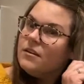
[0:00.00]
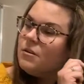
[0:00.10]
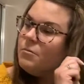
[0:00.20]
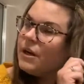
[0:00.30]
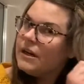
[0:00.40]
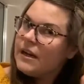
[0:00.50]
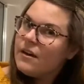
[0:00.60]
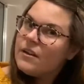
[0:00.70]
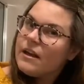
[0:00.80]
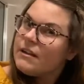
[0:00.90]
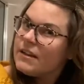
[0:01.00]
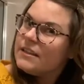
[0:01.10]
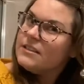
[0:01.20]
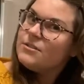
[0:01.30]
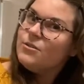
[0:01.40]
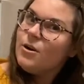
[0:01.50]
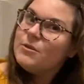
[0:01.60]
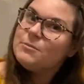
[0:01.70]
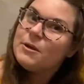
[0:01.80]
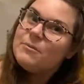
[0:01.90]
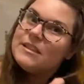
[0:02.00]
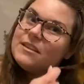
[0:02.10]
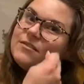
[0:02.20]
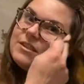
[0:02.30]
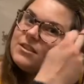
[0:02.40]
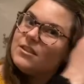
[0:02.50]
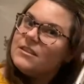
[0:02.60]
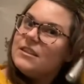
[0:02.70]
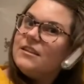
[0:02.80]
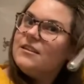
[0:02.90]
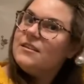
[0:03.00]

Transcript: Put it down like this. Ooh, I almost burned myself, did y'all see?